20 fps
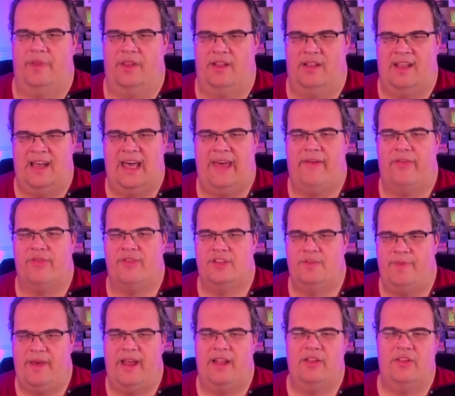having to
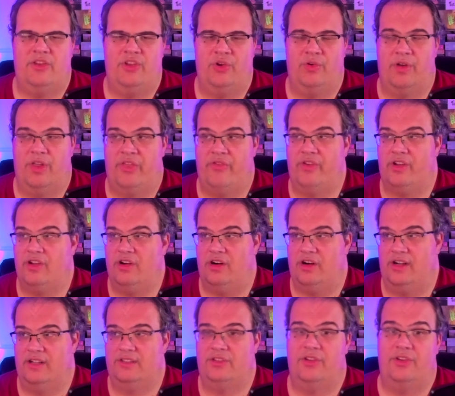spend 2 or 3
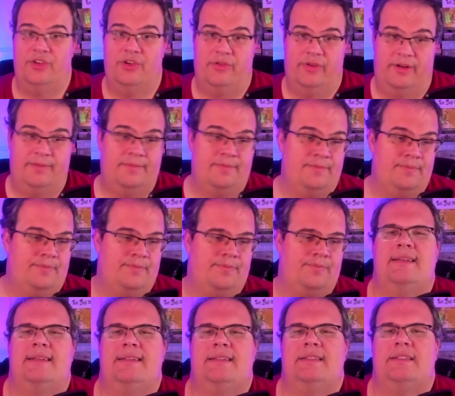cards to do it.
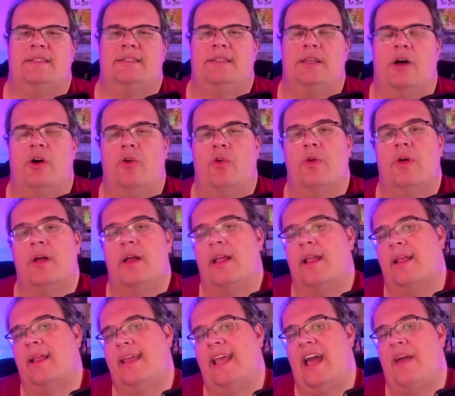So
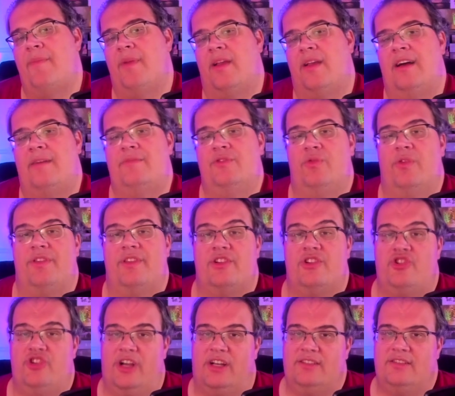Gambit comes with the
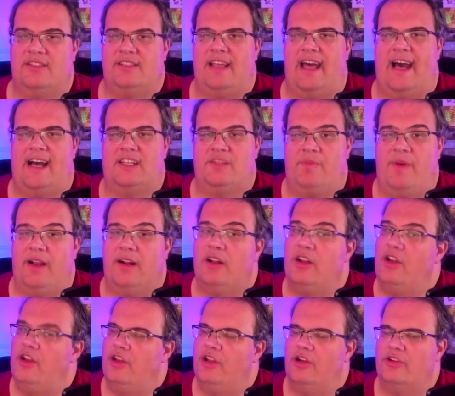justice aspect,
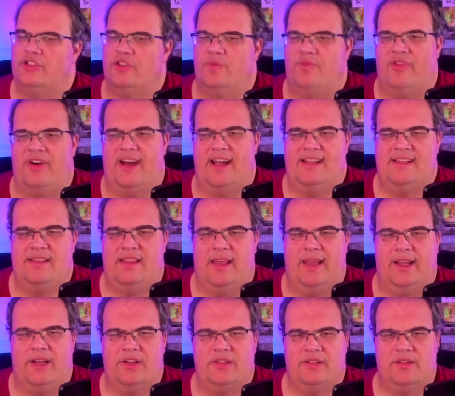no surprise
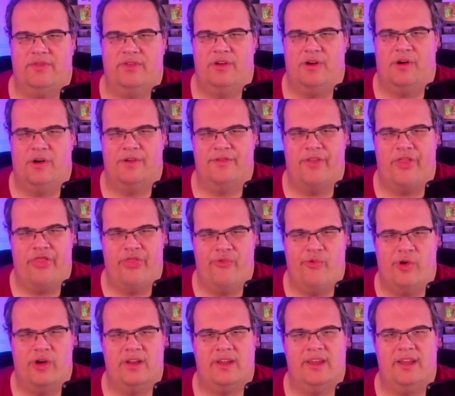there because of all the
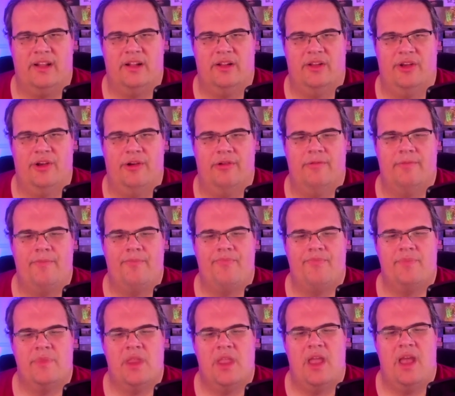thwarting he can do.
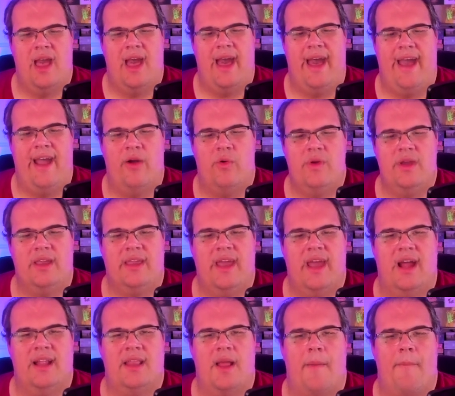And we
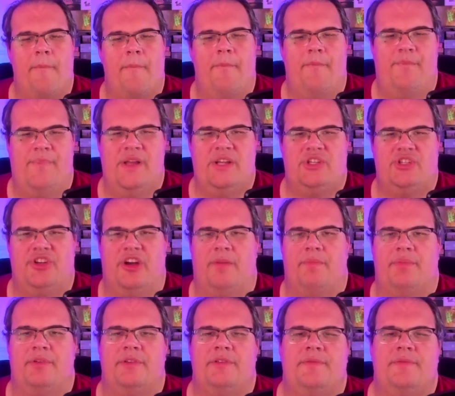get Bishop.